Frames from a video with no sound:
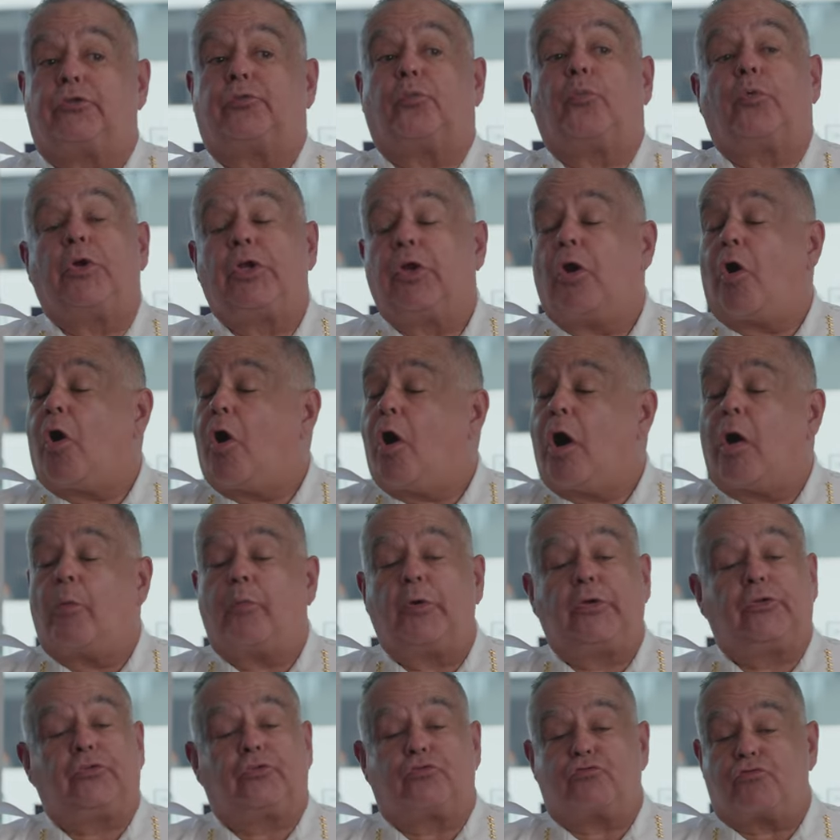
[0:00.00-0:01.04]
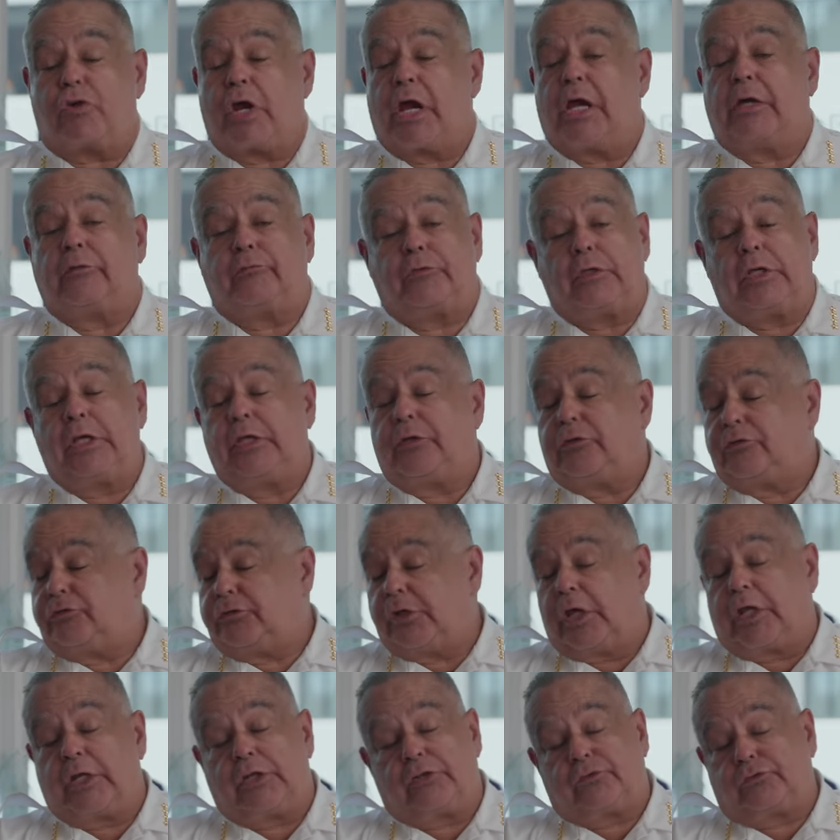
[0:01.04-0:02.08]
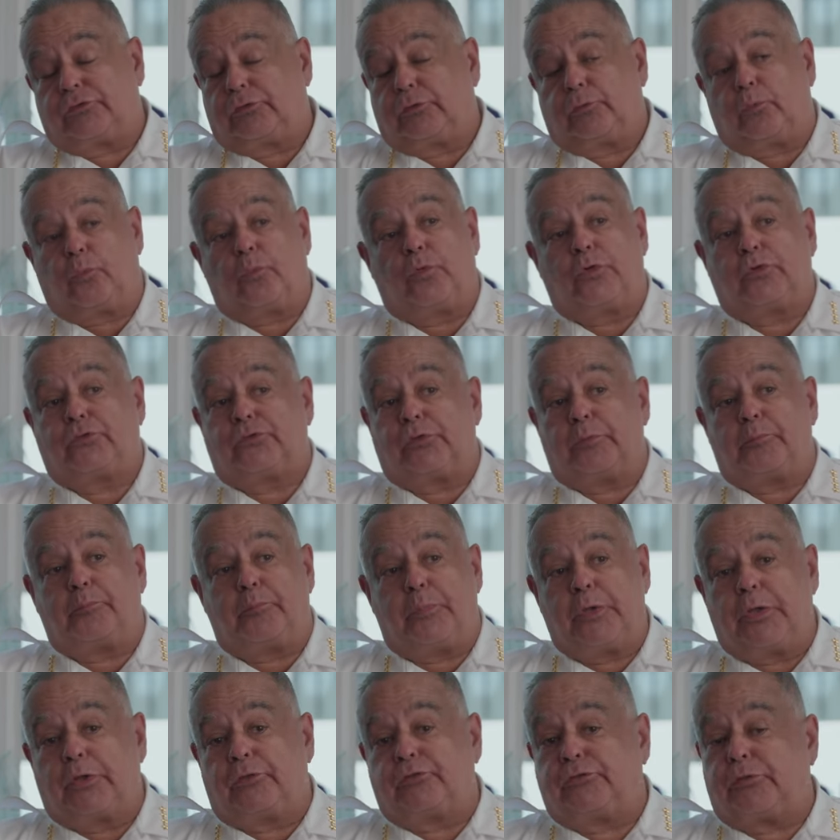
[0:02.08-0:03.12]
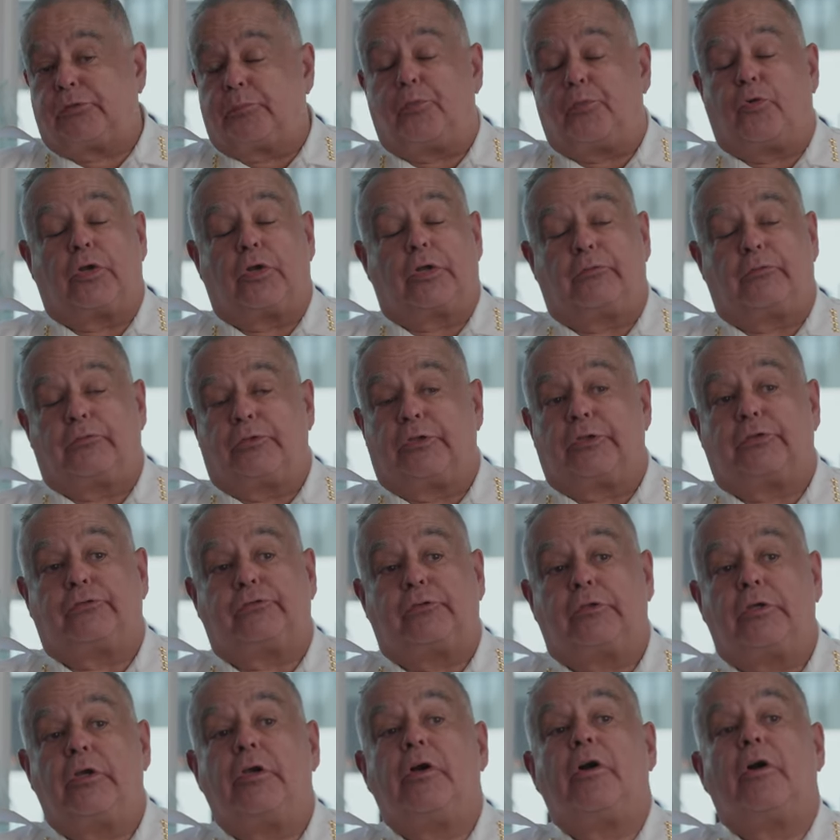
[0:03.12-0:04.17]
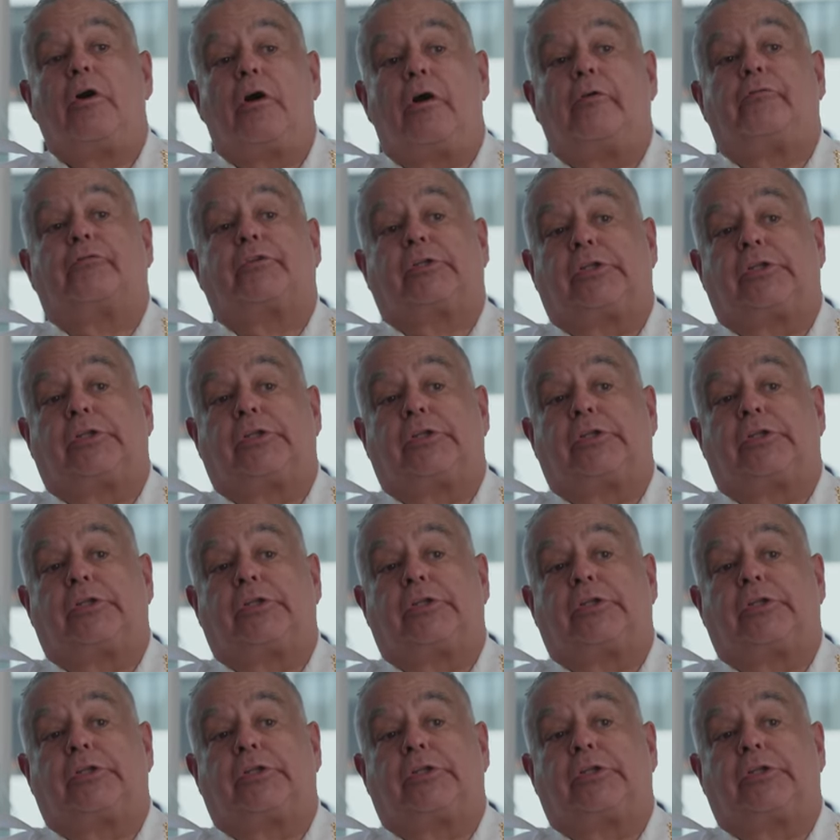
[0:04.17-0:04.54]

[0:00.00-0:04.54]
to we always strive and dennis was a big supporter of this of